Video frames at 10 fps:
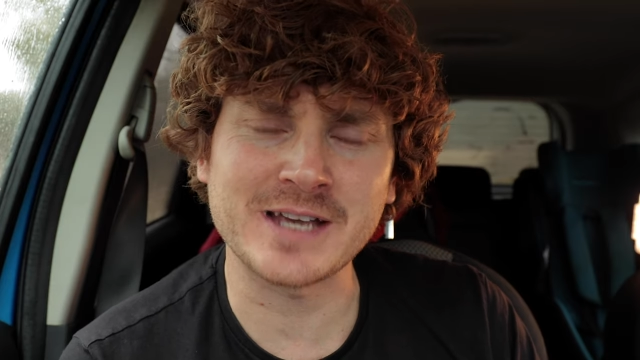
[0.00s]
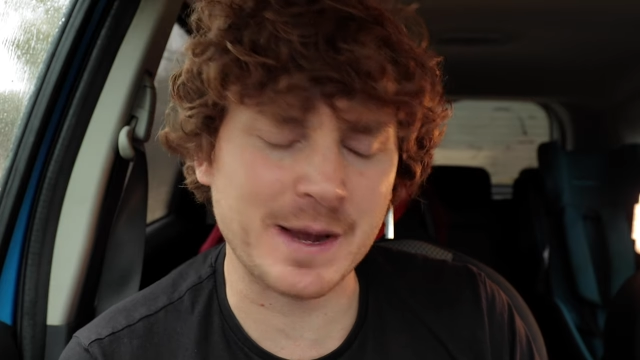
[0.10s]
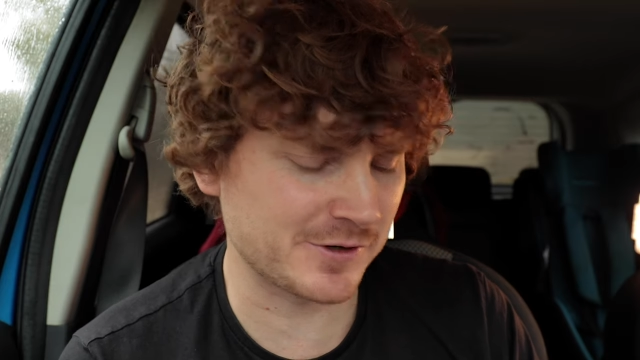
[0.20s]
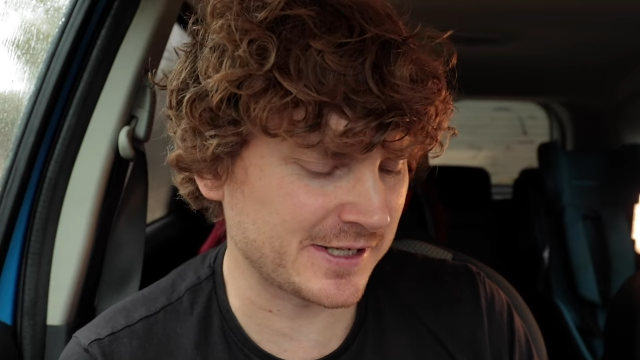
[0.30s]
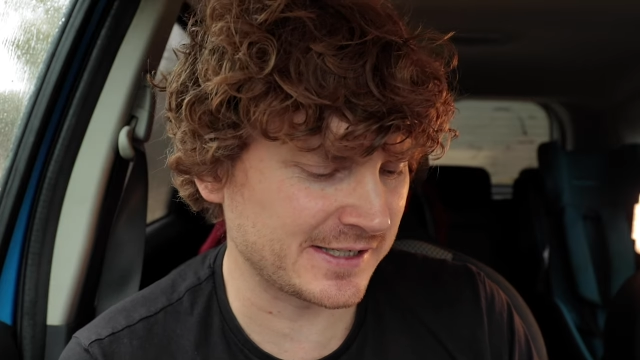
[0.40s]

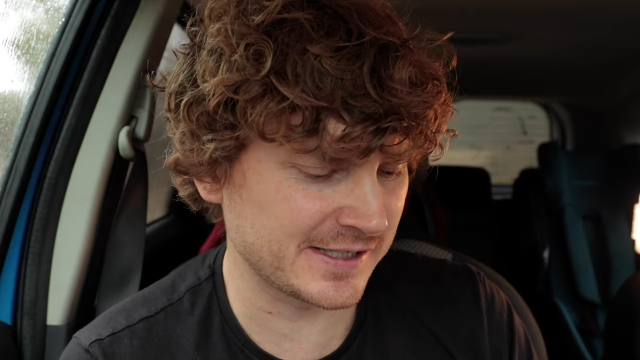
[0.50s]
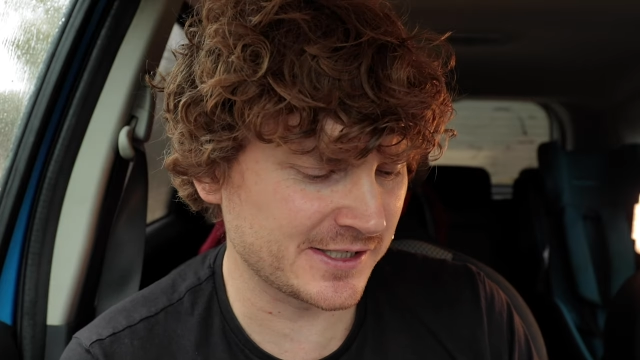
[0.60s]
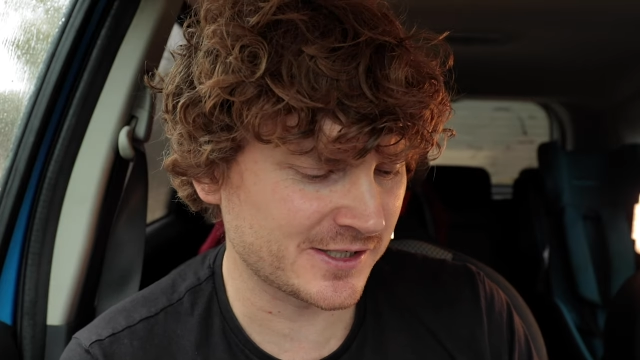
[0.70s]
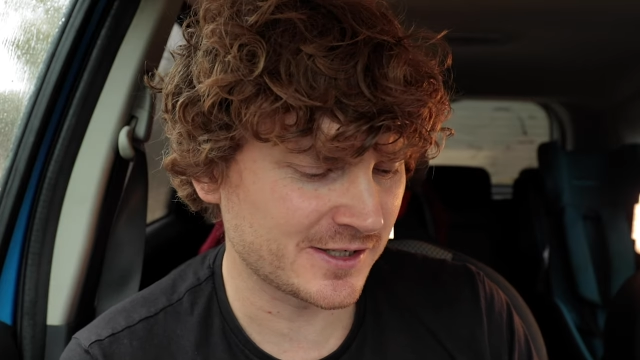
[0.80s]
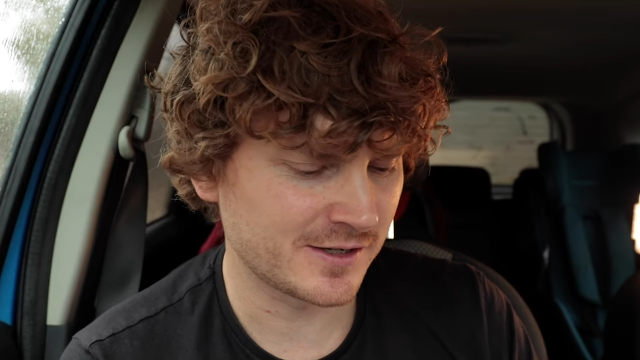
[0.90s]
camera
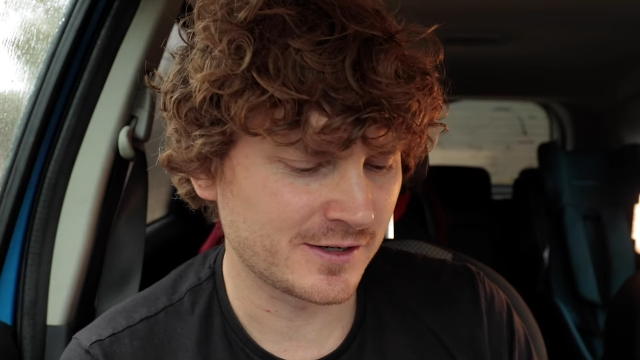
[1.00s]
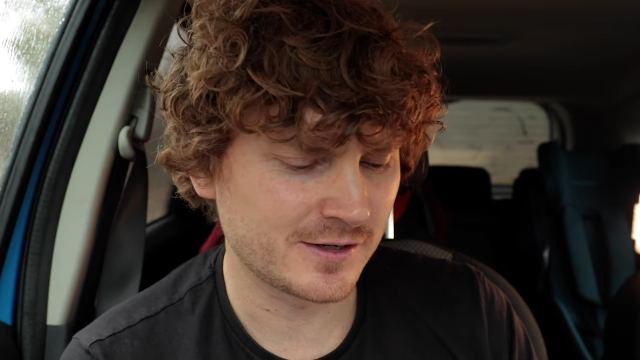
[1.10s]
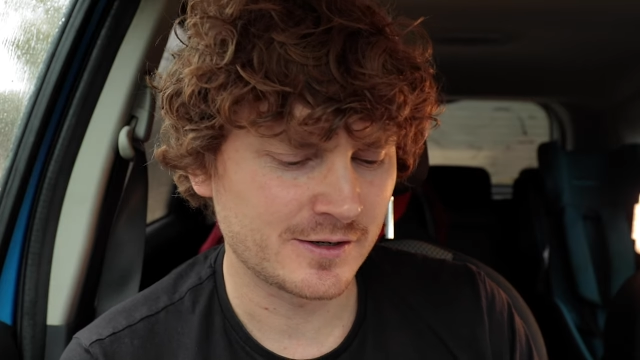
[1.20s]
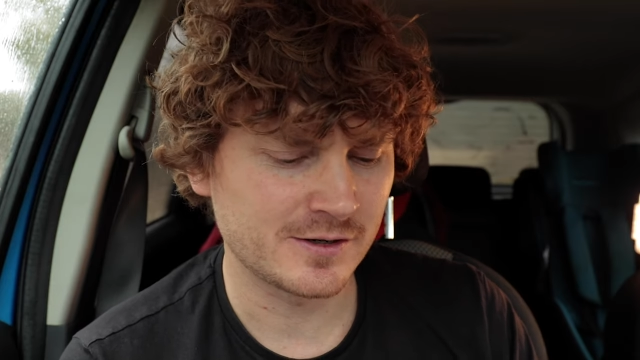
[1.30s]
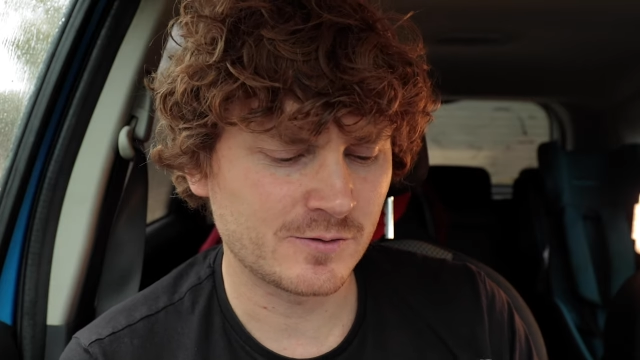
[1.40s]
settings,
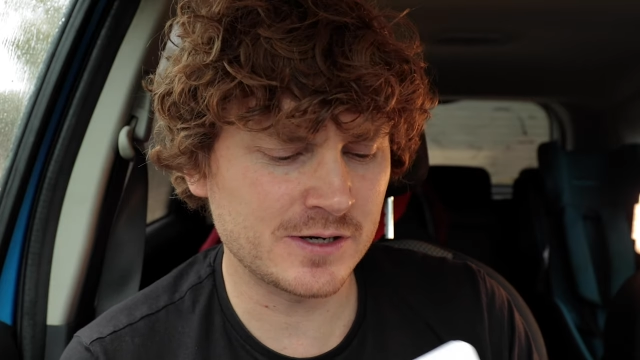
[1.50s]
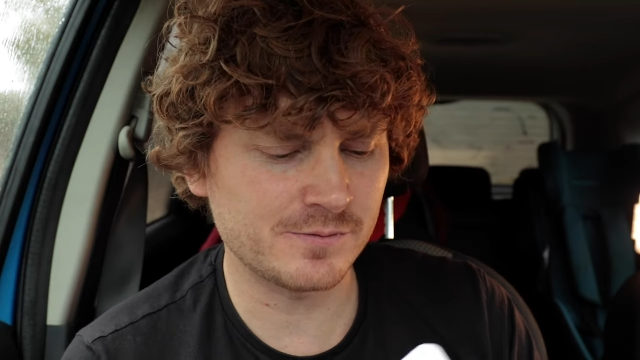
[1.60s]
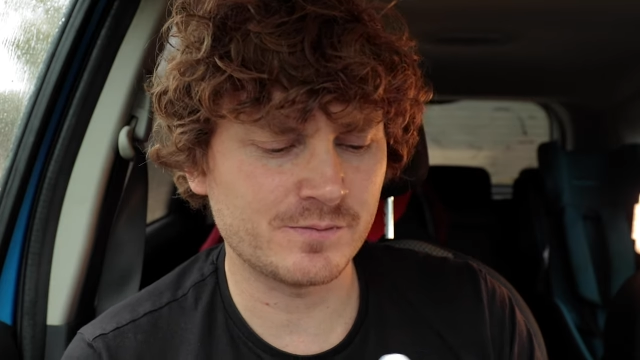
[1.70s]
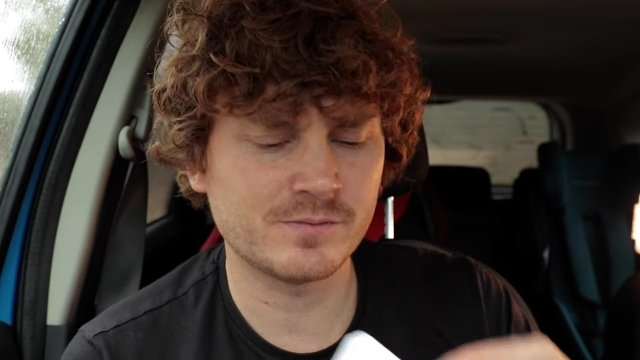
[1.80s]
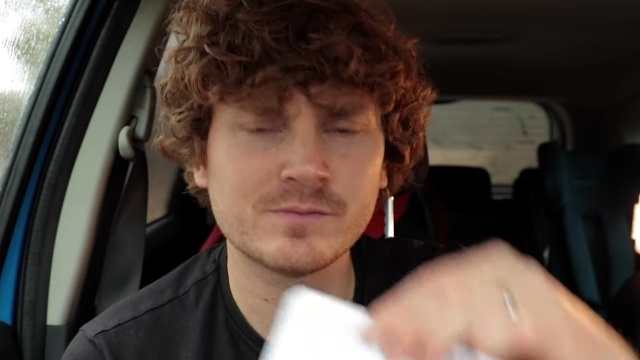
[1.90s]

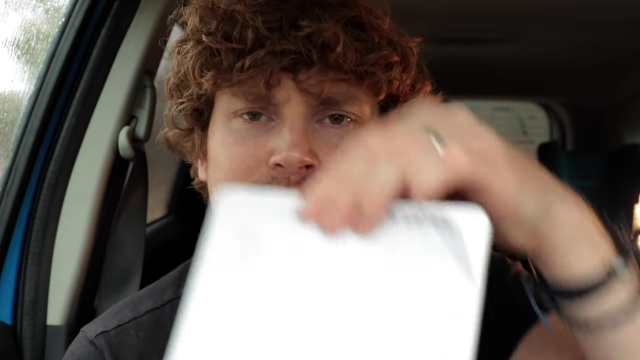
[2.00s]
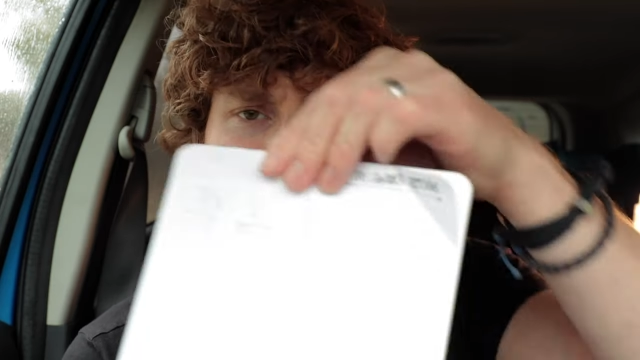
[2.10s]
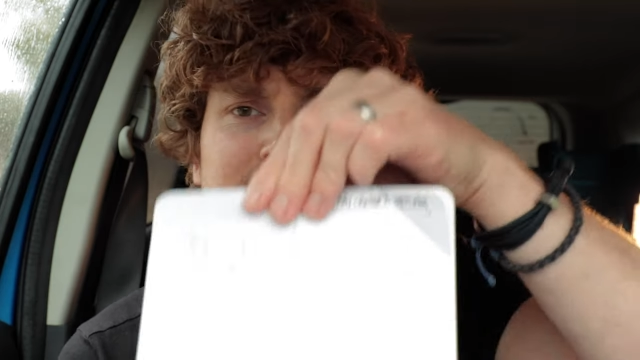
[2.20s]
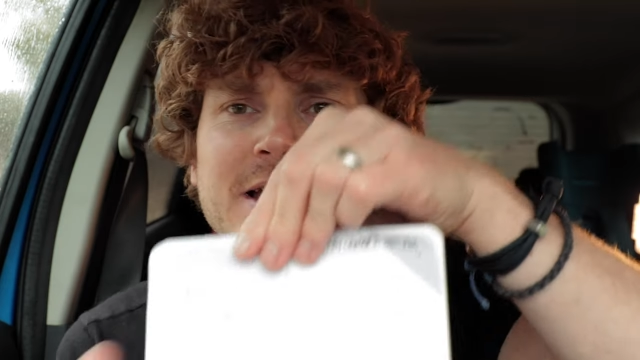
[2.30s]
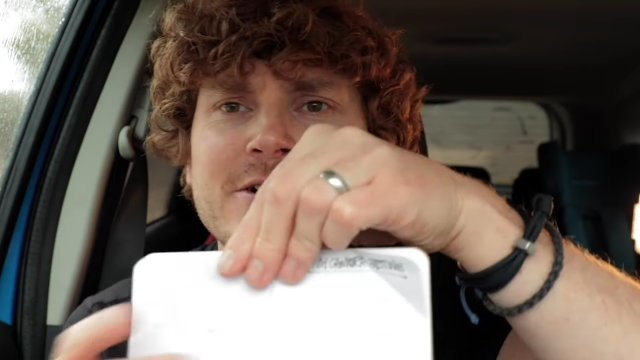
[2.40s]
well,
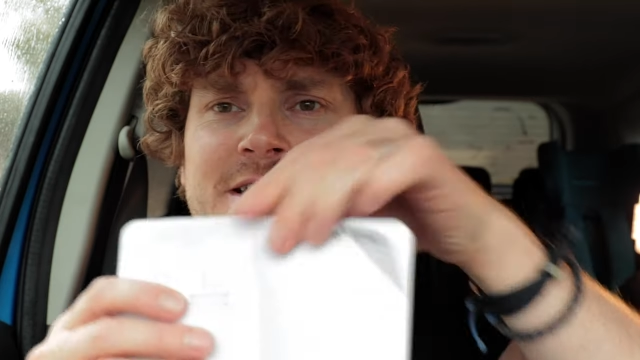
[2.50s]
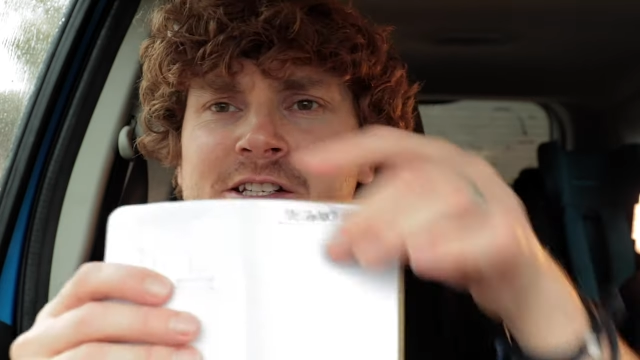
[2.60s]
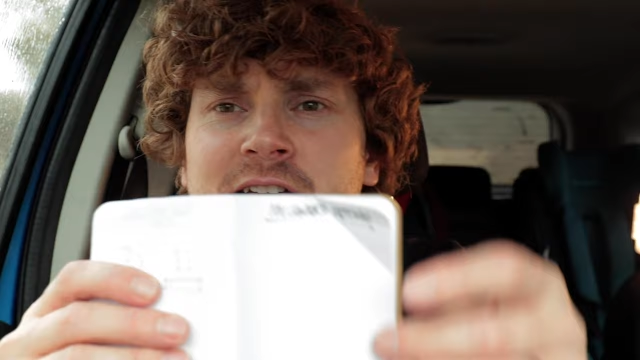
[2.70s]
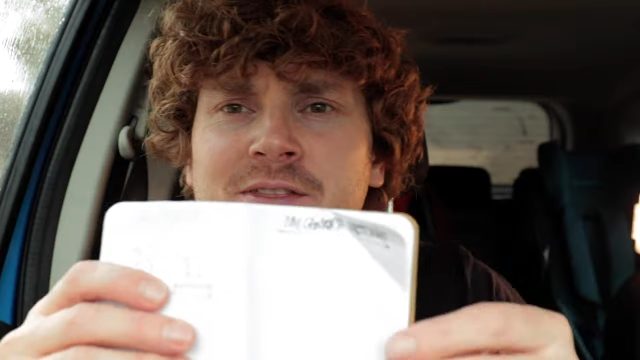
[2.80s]
there it is.